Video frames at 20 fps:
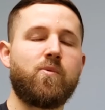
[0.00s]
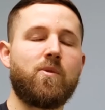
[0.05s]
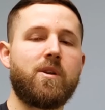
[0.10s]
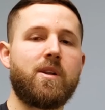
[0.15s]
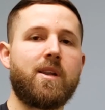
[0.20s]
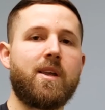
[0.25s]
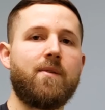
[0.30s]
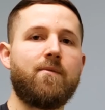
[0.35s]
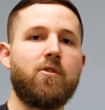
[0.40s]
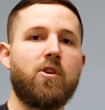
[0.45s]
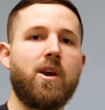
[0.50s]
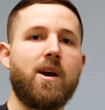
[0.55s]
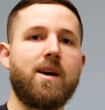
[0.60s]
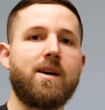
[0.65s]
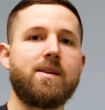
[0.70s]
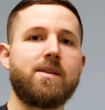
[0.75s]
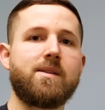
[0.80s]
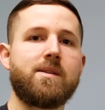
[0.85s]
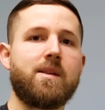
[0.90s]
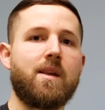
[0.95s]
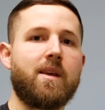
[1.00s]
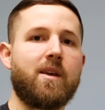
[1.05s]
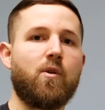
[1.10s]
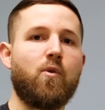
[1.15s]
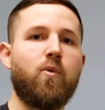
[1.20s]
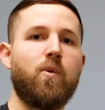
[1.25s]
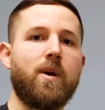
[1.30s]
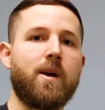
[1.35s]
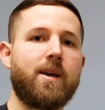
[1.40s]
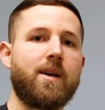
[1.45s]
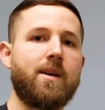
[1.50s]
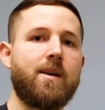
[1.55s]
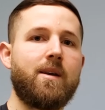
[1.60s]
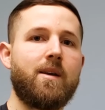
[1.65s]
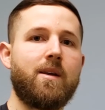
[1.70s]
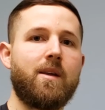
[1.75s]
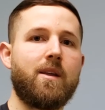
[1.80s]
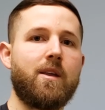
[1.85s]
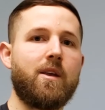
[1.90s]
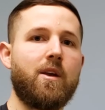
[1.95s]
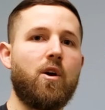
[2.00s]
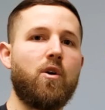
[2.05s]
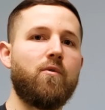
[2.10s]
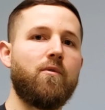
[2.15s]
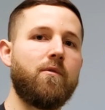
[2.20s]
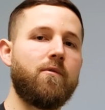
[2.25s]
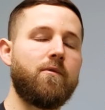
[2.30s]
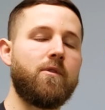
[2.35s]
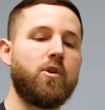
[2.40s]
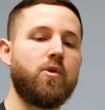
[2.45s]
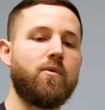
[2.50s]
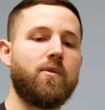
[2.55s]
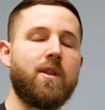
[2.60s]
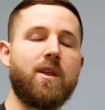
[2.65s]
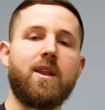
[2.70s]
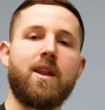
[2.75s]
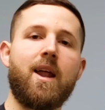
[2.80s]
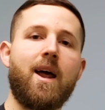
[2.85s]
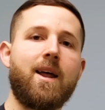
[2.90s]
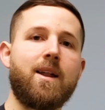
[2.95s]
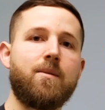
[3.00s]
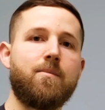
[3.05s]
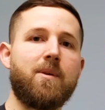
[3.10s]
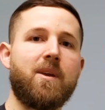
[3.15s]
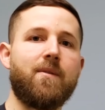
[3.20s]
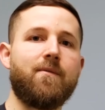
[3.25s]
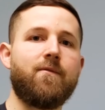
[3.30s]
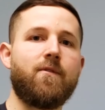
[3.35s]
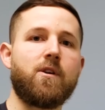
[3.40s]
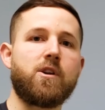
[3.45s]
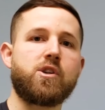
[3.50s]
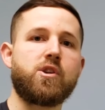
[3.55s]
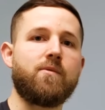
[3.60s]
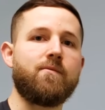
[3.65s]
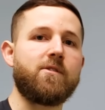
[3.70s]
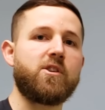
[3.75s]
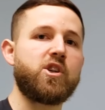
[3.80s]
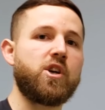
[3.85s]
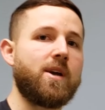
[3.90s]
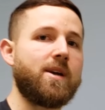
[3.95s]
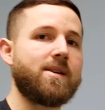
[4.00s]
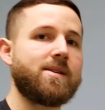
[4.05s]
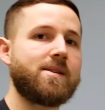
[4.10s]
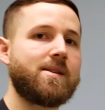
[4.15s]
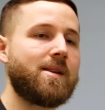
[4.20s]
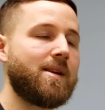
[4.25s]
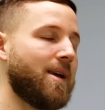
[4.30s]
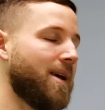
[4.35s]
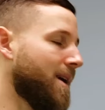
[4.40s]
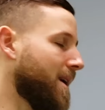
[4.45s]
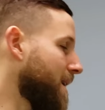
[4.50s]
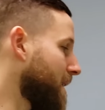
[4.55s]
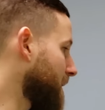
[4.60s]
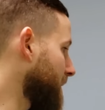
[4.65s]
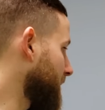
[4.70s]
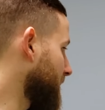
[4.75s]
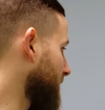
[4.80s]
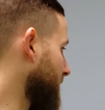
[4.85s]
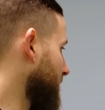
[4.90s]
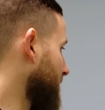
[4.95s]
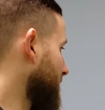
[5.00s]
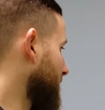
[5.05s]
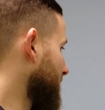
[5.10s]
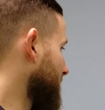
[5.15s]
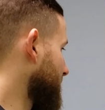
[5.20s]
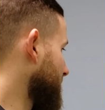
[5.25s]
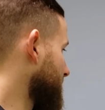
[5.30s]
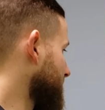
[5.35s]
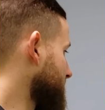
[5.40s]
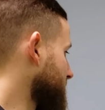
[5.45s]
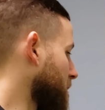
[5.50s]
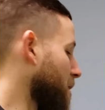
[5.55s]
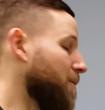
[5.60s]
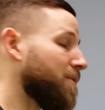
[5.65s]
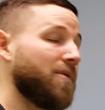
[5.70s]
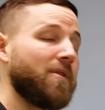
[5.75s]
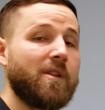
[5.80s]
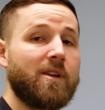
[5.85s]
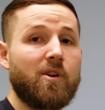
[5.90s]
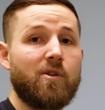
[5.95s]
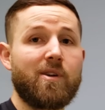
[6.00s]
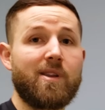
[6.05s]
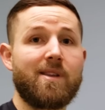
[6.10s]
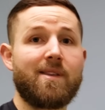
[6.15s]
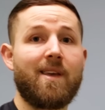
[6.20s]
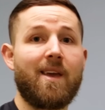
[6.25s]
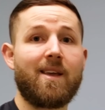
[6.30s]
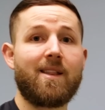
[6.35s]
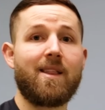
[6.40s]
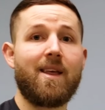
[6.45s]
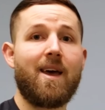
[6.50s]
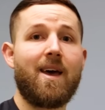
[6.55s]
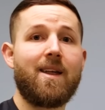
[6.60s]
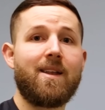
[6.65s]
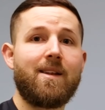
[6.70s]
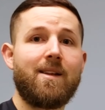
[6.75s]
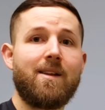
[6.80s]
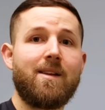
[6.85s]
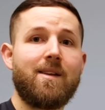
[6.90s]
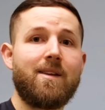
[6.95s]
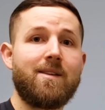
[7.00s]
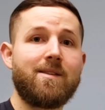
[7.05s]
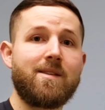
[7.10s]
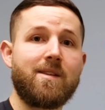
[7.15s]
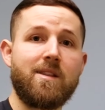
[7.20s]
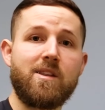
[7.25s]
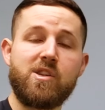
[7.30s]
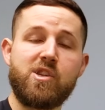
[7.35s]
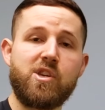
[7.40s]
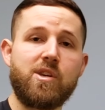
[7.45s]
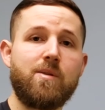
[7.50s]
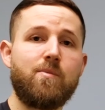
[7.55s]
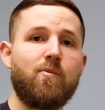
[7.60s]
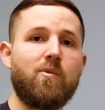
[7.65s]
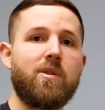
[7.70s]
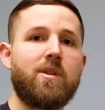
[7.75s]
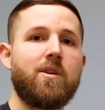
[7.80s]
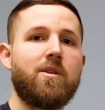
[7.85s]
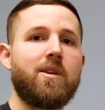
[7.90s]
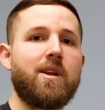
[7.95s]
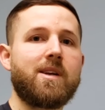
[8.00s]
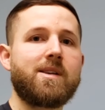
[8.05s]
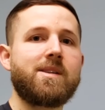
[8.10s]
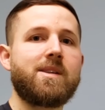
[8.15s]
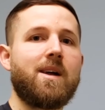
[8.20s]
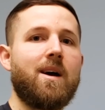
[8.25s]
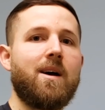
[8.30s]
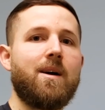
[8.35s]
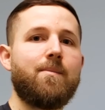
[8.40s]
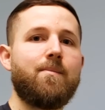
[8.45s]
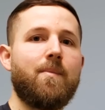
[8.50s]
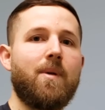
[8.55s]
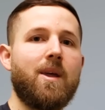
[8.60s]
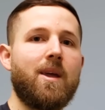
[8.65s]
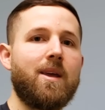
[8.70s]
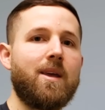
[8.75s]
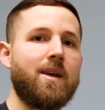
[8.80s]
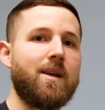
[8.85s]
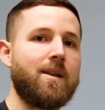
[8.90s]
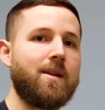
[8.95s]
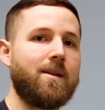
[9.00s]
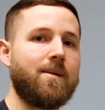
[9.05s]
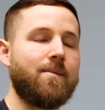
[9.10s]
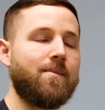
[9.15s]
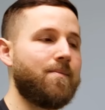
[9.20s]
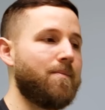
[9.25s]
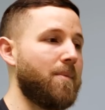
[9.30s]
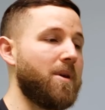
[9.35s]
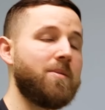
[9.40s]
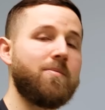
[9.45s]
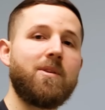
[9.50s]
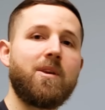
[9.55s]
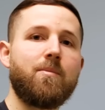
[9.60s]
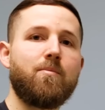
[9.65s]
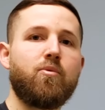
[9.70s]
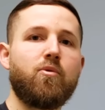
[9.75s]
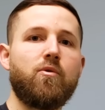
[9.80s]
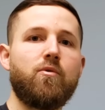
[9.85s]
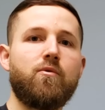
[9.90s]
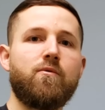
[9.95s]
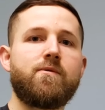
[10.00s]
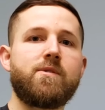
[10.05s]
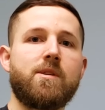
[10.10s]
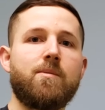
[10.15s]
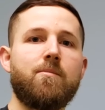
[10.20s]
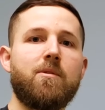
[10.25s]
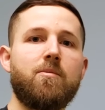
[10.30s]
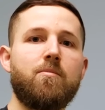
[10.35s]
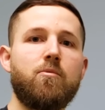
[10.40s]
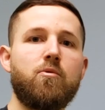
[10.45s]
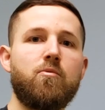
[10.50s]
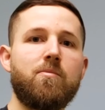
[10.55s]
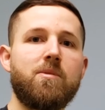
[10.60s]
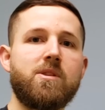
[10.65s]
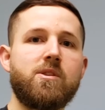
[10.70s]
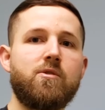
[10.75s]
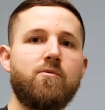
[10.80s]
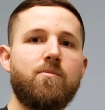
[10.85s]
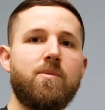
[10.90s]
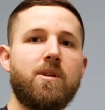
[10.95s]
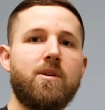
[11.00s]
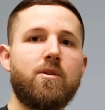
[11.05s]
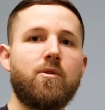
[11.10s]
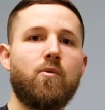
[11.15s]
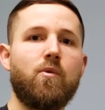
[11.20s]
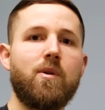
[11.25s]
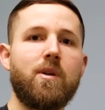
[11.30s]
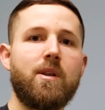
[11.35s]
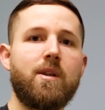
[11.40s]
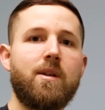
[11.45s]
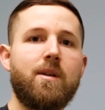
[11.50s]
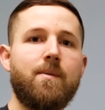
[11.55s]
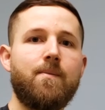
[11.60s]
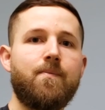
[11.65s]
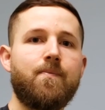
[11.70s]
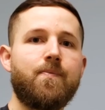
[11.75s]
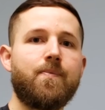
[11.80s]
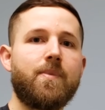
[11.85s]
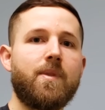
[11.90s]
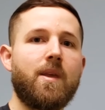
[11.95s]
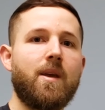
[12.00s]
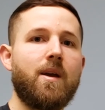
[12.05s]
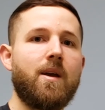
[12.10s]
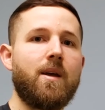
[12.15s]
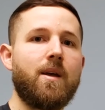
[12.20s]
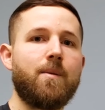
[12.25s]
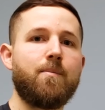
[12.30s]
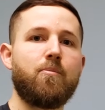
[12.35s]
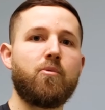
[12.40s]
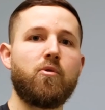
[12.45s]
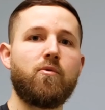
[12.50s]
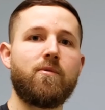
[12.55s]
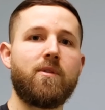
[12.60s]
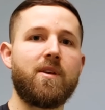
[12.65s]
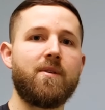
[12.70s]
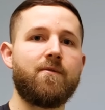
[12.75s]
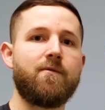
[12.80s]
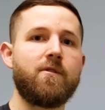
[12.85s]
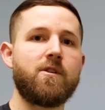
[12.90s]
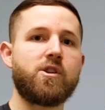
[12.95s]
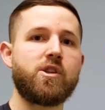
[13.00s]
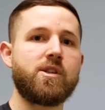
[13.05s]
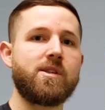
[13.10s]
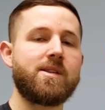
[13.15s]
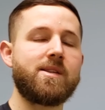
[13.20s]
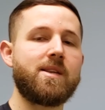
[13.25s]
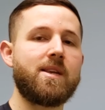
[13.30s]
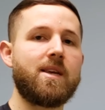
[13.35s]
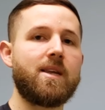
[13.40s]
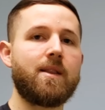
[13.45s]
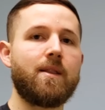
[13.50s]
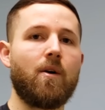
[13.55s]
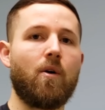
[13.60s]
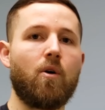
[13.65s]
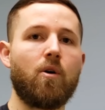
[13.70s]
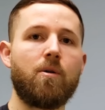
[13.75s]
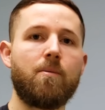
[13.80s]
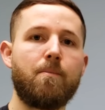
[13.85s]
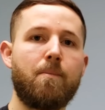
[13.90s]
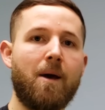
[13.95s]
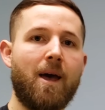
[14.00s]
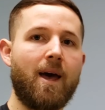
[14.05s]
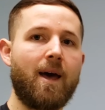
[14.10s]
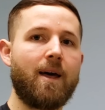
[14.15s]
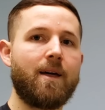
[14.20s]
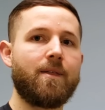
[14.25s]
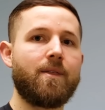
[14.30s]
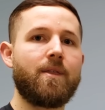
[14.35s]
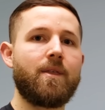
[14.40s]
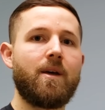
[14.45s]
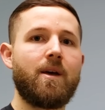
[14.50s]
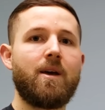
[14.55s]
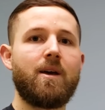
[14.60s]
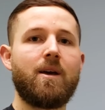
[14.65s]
wanted to give you guys a quick overview of the anatomy and function of the chest. Hopefully you can take that into the gym with you next time and maybe improve some of the movements you've been doing, improve the efficiency, the arm path.